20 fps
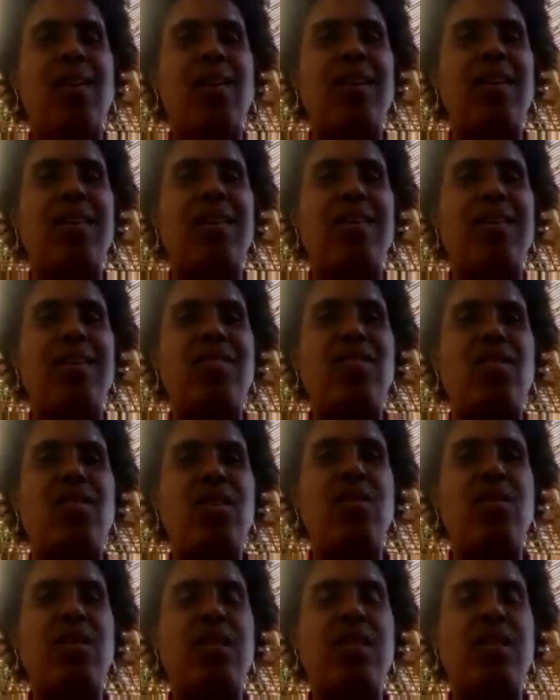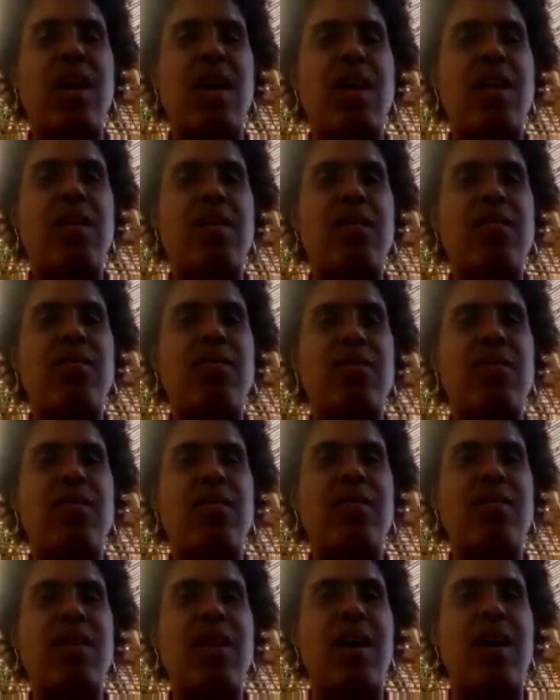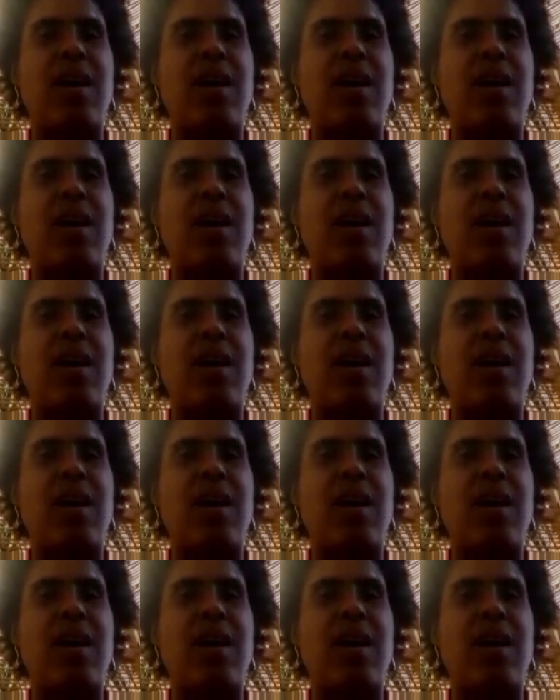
but you don't have to. It's uh,